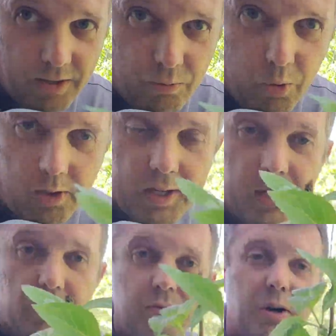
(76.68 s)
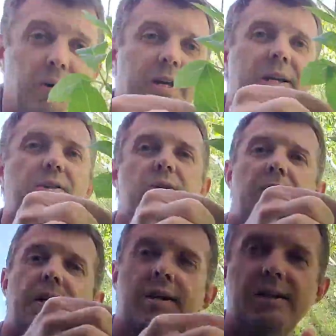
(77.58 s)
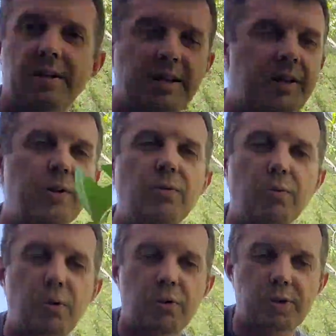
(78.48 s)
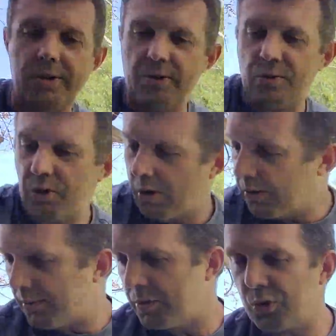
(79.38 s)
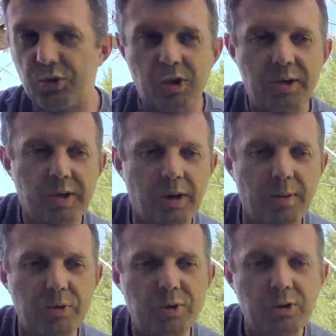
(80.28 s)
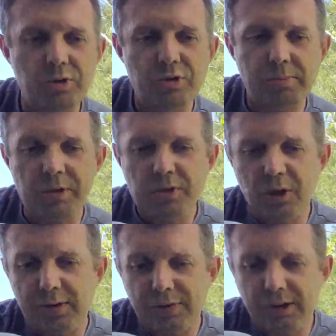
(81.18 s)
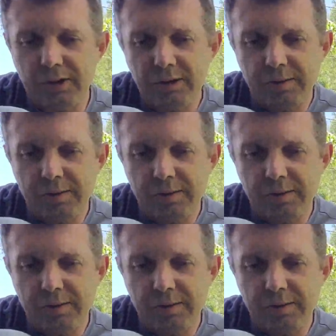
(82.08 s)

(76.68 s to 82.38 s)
of wood. It is very easily rooted. So let me just show you here. I'm just going to trim this off here,